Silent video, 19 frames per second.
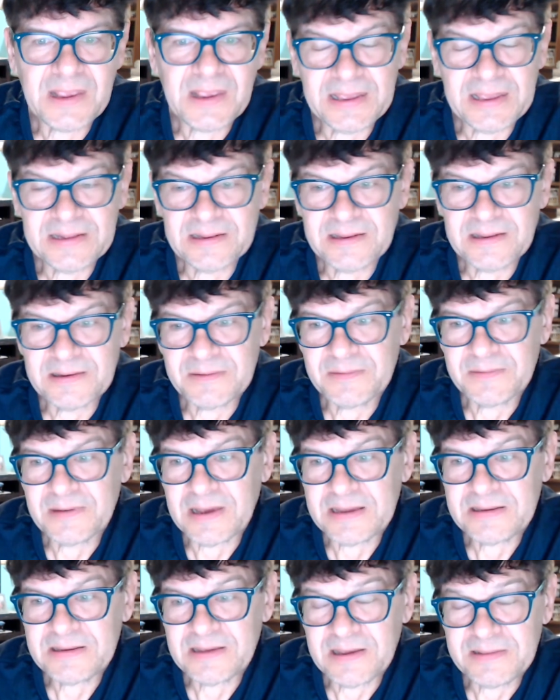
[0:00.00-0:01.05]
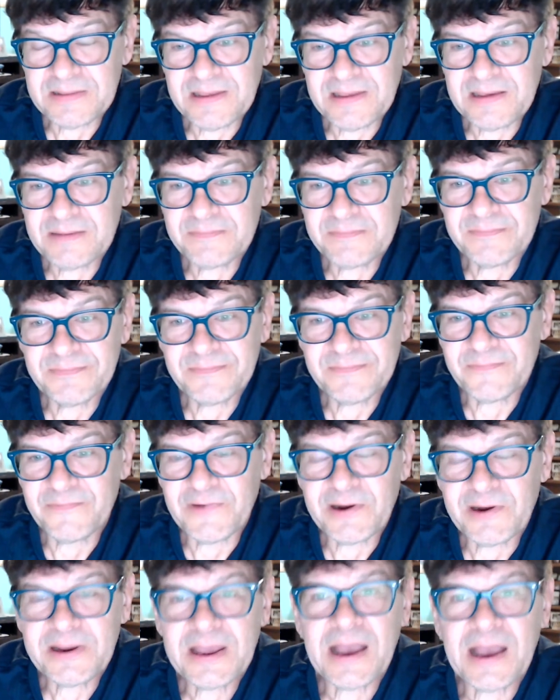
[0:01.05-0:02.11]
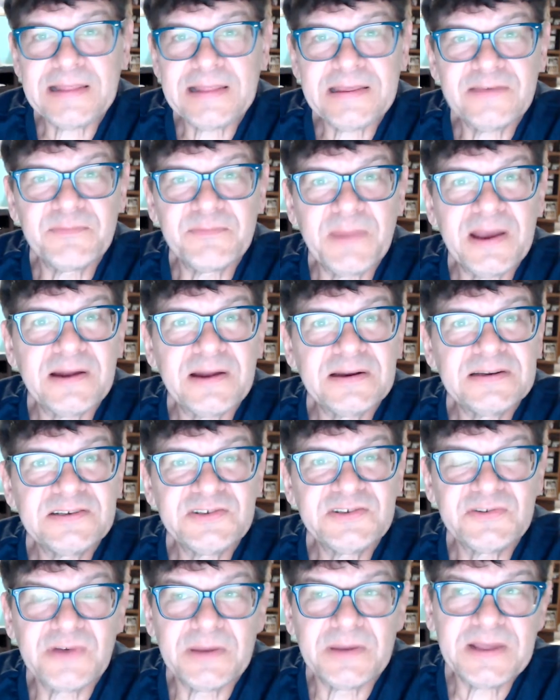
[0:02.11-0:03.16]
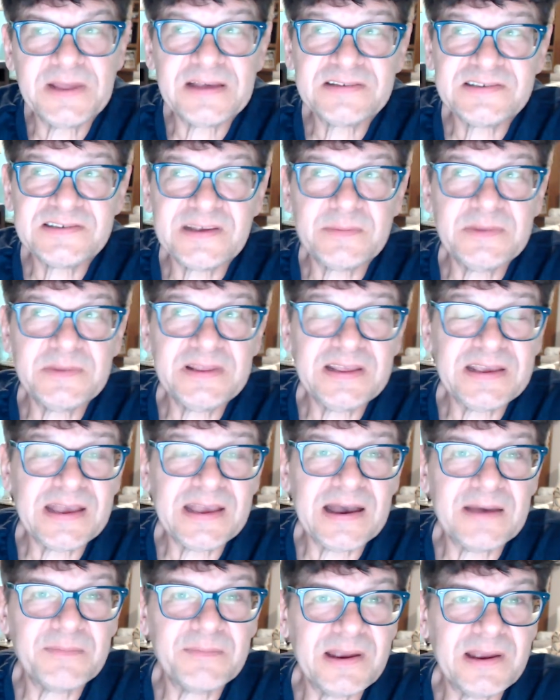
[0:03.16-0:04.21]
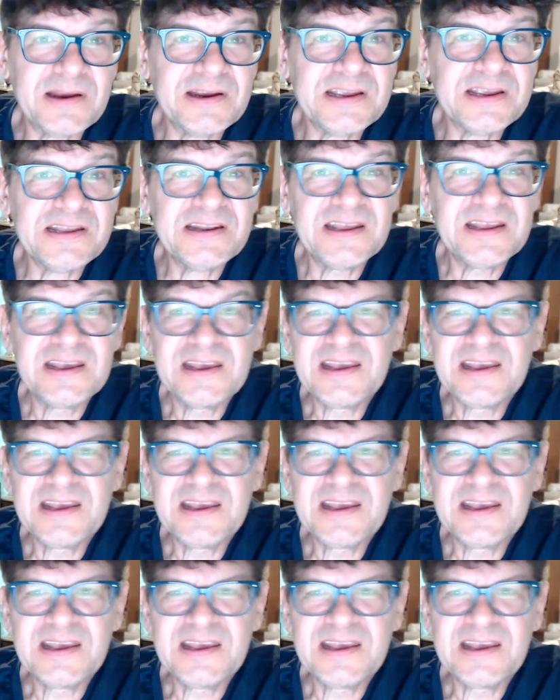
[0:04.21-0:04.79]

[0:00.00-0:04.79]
and uh, I, I think very highly of marriage, so I'm not somebody that got married